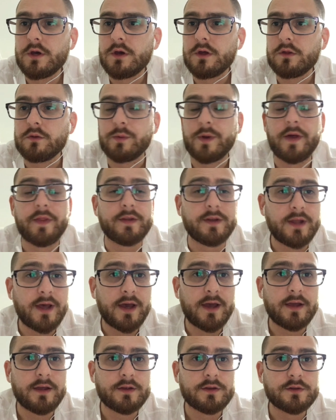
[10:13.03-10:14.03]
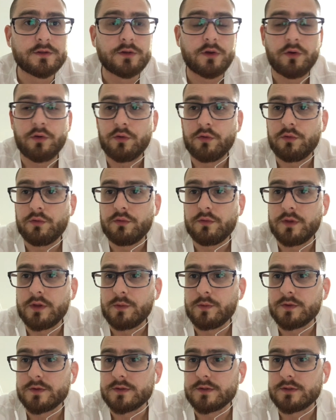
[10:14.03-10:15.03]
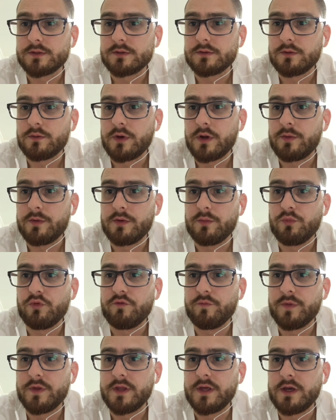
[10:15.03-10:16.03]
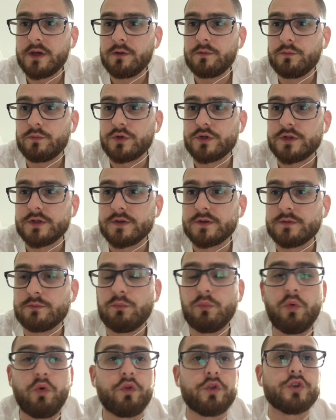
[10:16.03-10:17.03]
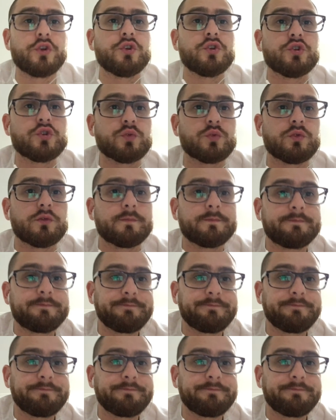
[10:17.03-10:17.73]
throughout the day. So there was quite a bit of movement there, which is more than usual.